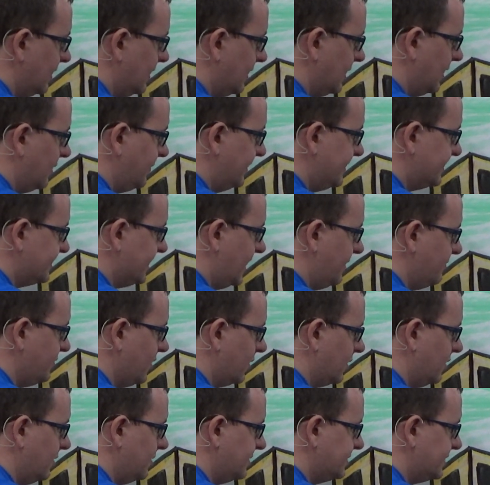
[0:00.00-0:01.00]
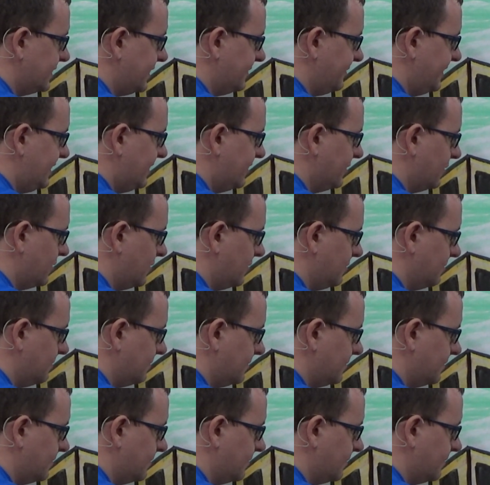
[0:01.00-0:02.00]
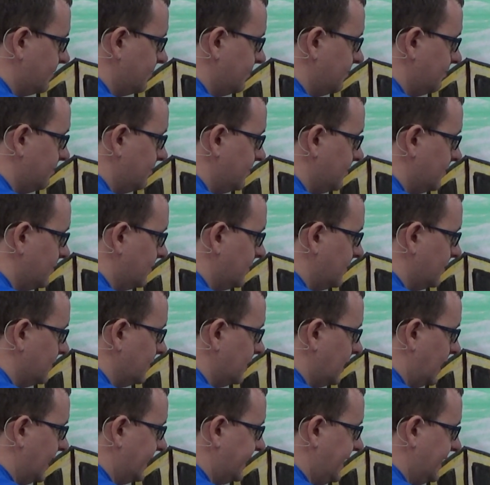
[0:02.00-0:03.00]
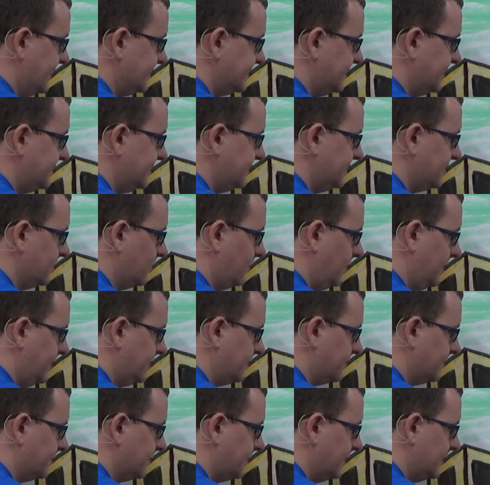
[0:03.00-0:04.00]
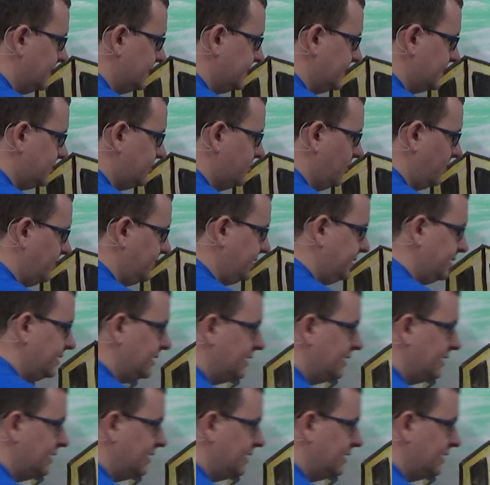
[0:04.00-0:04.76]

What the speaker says: And when Samuel looked at him, he thought, I guess this is the one. He said, God,